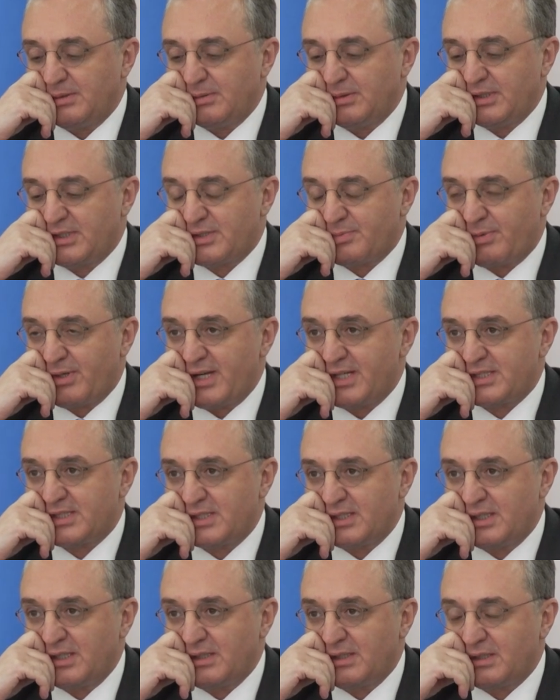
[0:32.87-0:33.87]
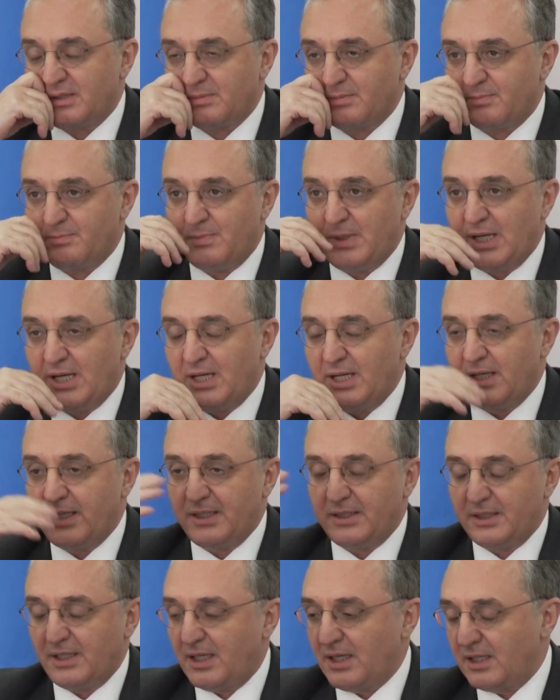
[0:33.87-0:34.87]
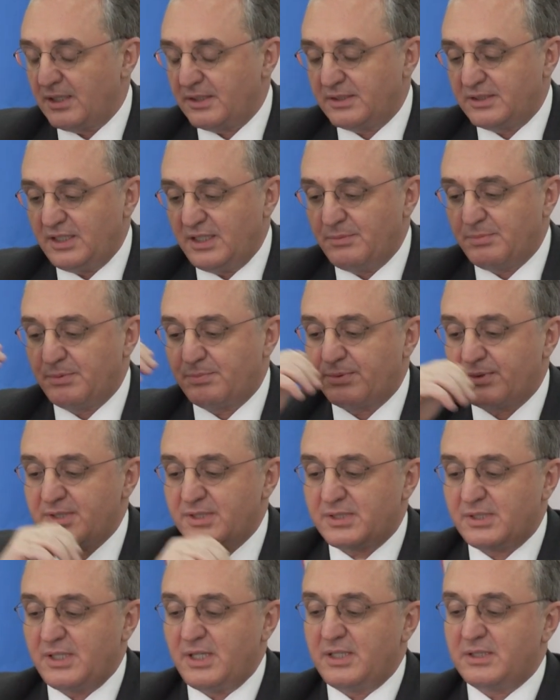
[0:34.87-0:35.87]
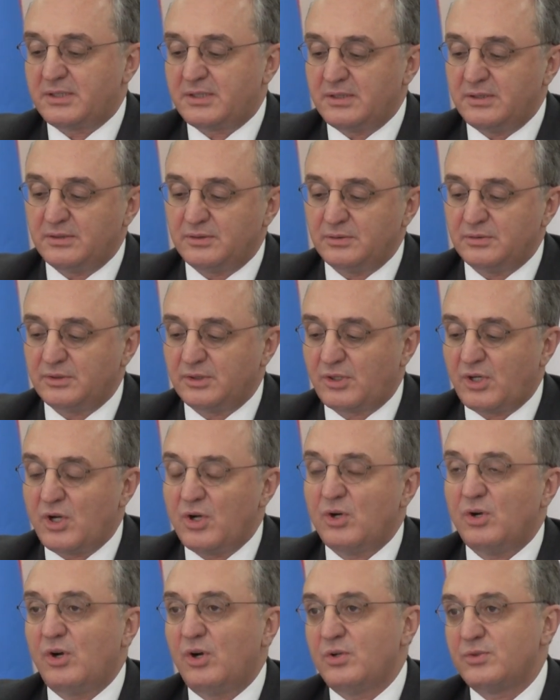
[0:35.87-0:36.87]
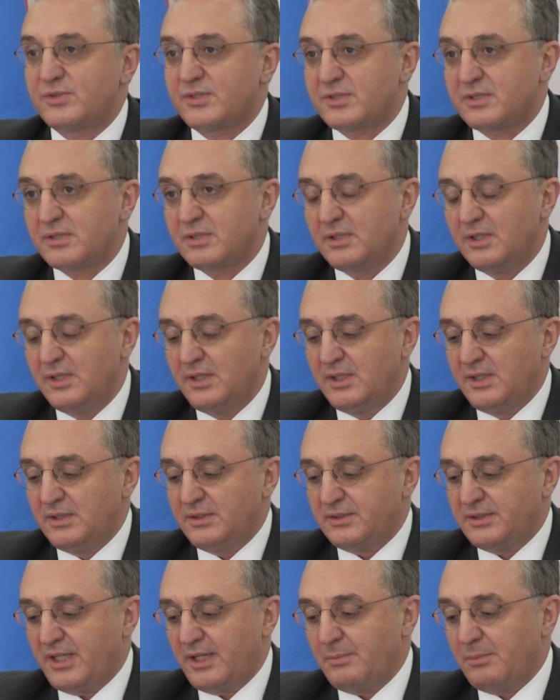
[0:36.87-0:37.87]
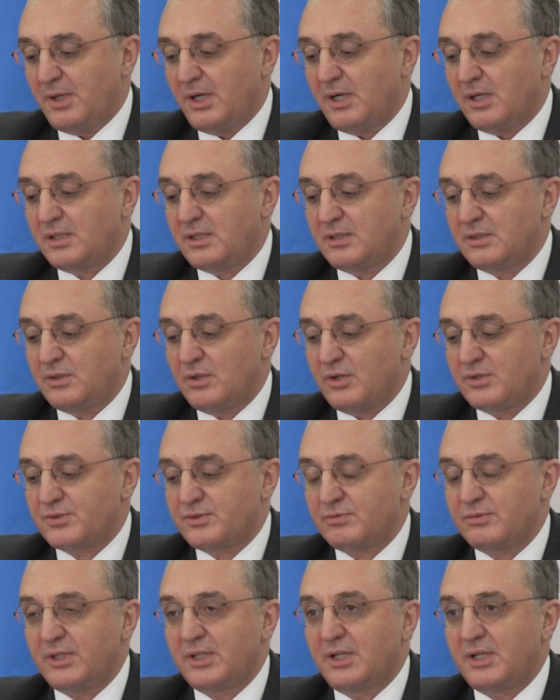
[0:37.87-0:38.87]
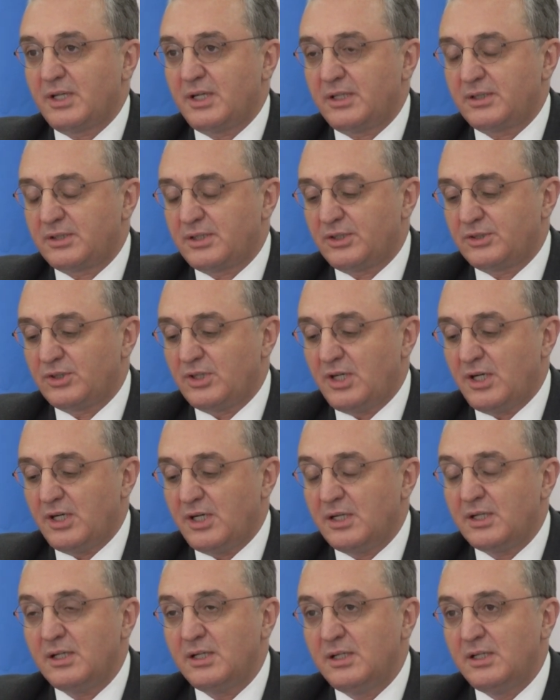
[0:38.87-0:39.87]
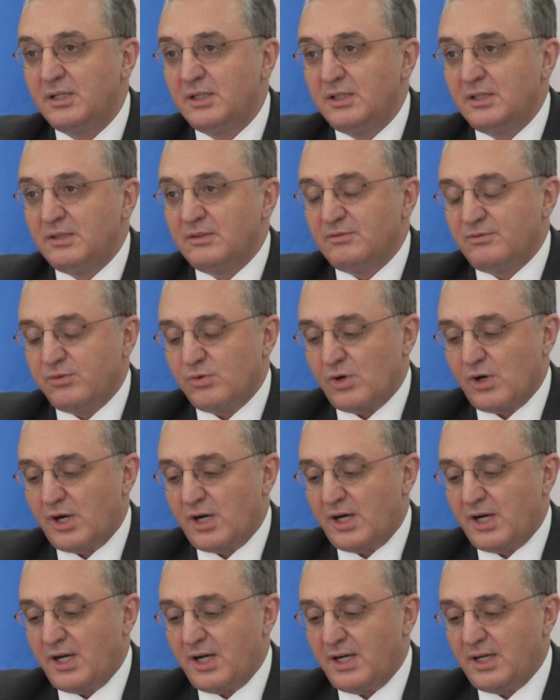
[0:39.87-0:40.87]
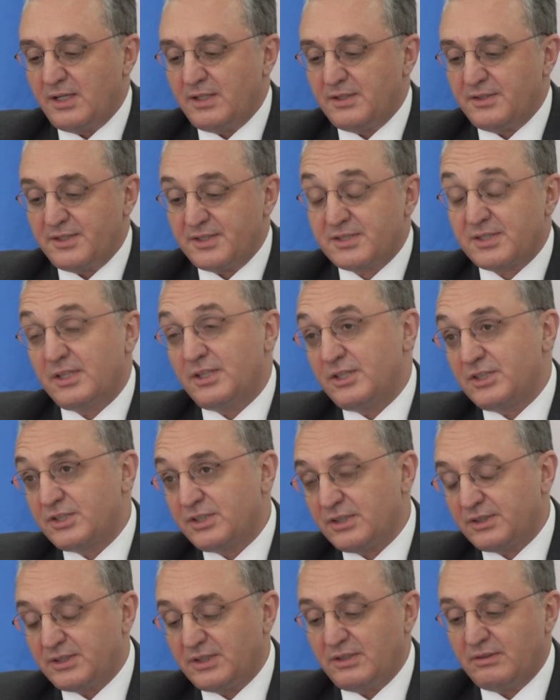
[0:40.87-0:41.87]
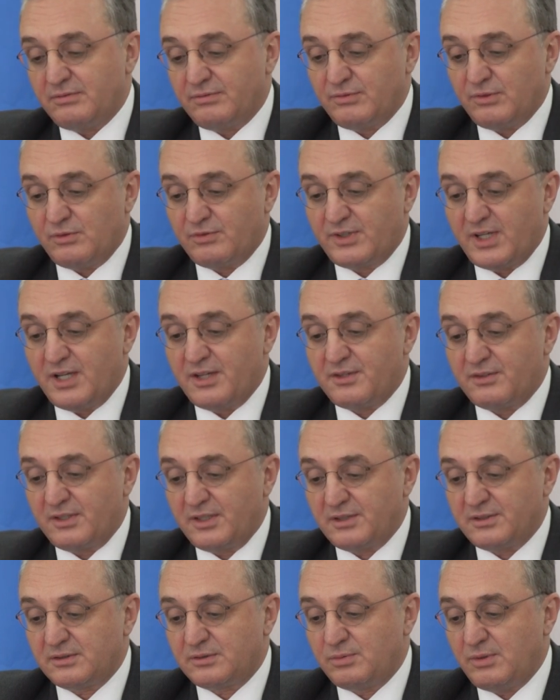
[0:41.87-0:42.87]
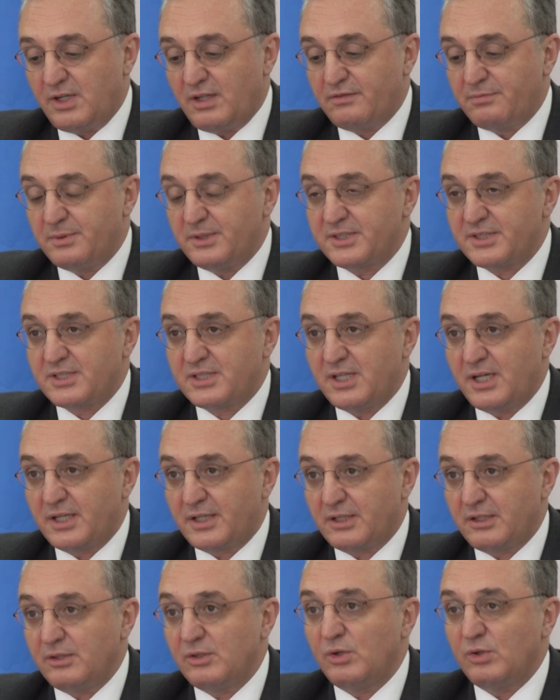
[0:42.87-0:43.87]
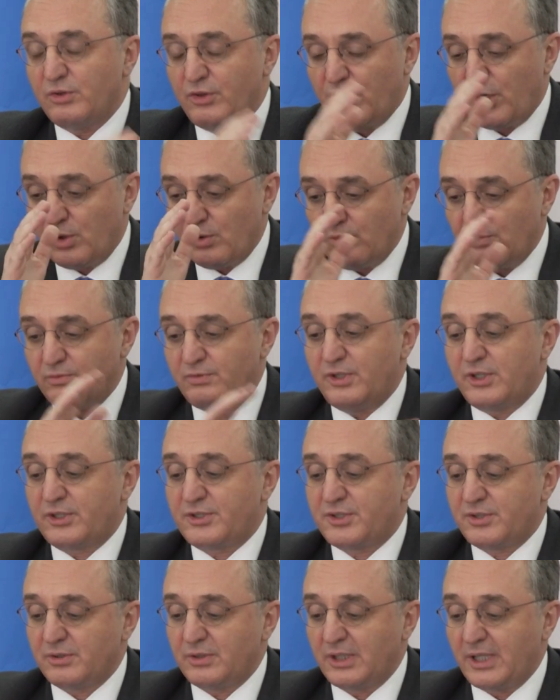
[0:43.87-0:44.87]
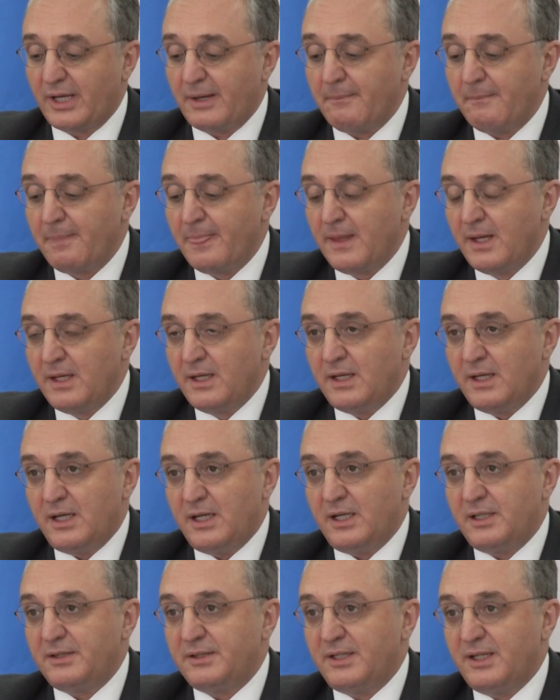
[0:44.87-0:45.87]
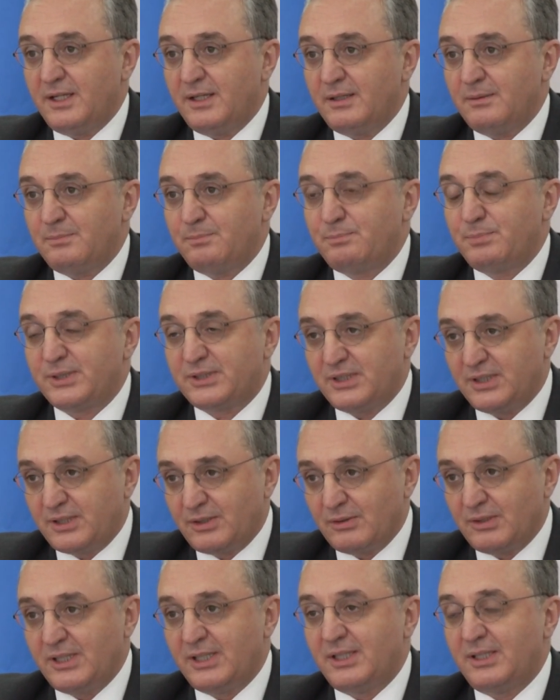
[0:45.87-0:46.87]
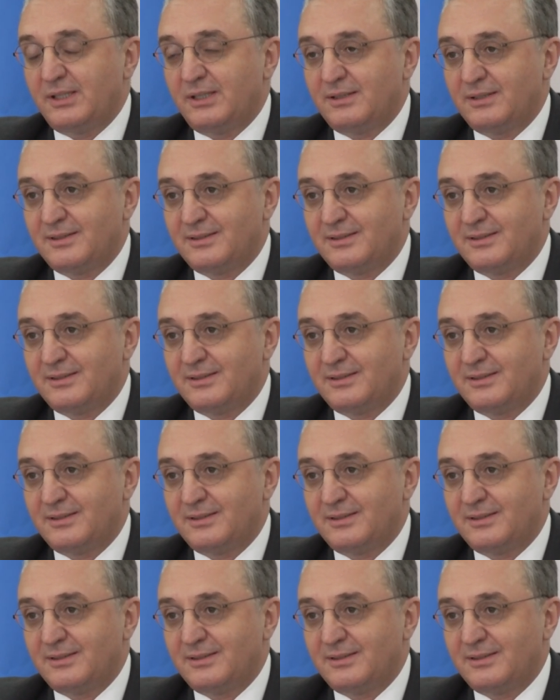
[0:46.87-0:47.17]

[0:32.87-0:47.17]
expressing my and our deep appreciation to the co-hosts, Denmark, Costa Rica and Qatar, for this initiative of gathering the 12th Ministerial, though virtually. And particular